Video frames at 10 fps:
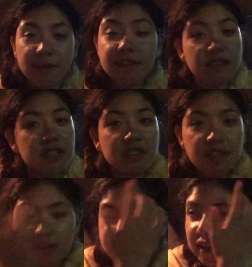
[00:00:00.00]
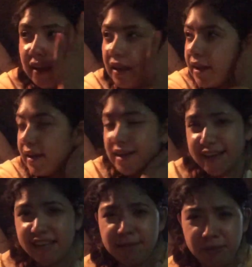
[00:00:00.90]
being touched or nothing like that.
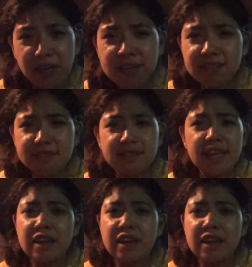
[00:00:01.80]
Like I experienced